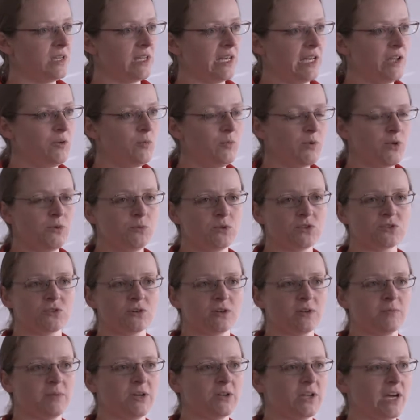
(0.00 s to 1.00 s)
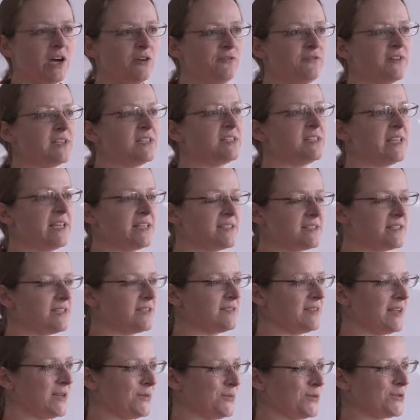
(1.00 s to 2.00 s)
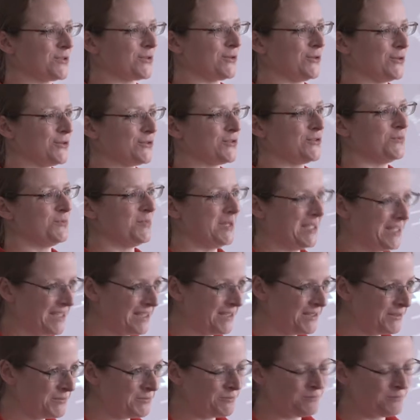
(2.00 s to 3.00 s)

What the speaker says: And everybody was talking about how fantastic that was going to be.